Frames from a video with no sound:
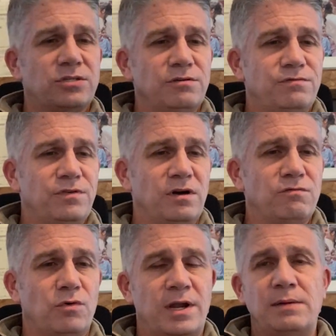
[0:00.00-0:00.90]
of
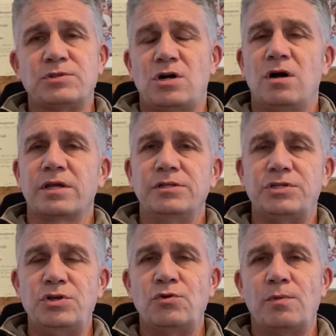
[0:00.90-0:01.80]
what I'm talking
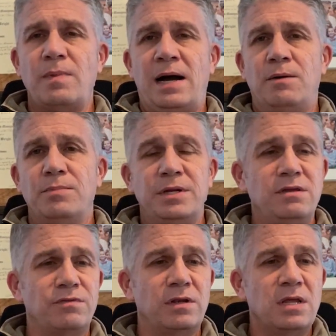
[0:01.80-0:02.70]
to you about, but
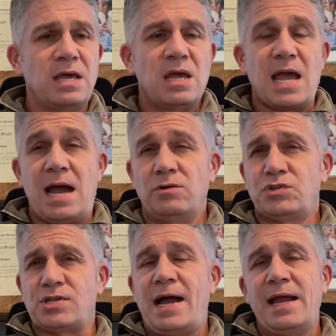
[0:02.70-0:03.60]
even
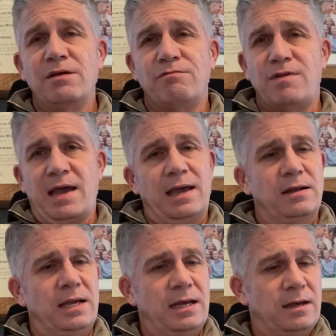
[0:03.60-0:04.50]
outside of
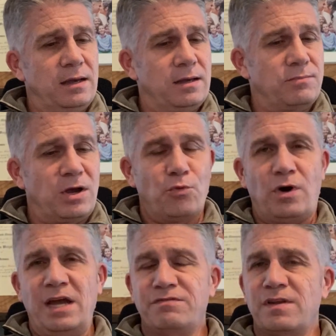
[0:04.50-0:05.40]
that, my
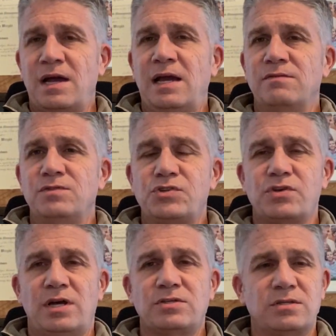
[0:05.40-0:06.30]
wife and I have
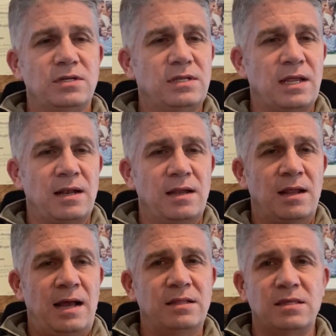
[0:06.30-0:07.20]
discussed it,
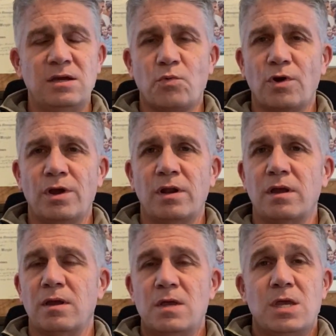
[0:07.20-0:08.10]
and I think we're
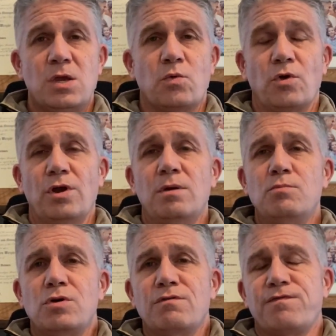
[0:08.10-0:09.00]
gonna
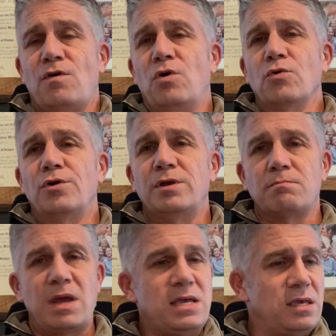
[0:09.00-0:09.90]
move forward
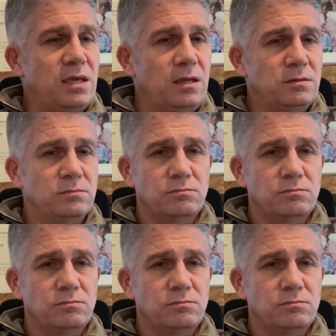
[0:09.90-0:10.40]
in making